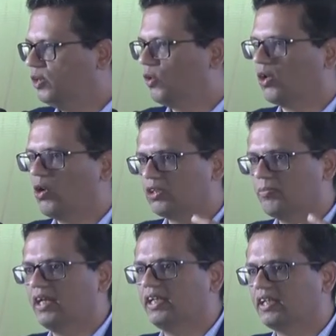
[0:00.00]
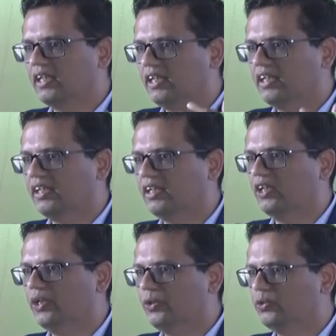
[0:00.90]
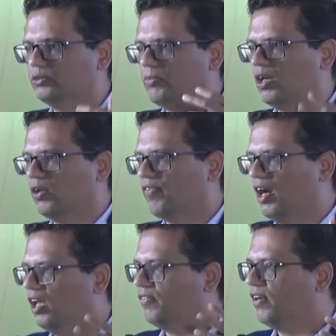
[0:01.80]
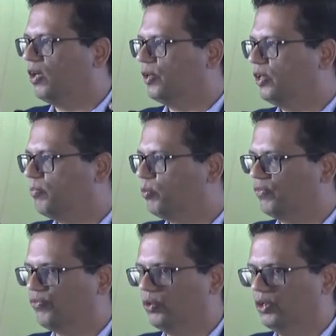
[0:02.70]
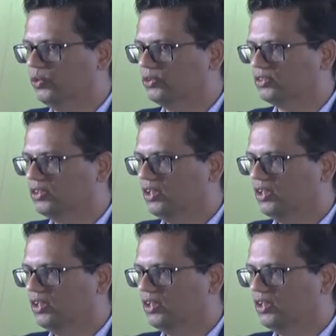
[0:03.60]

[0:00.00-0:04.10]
you are automatically creating a huge amount of alpha on your portfolios.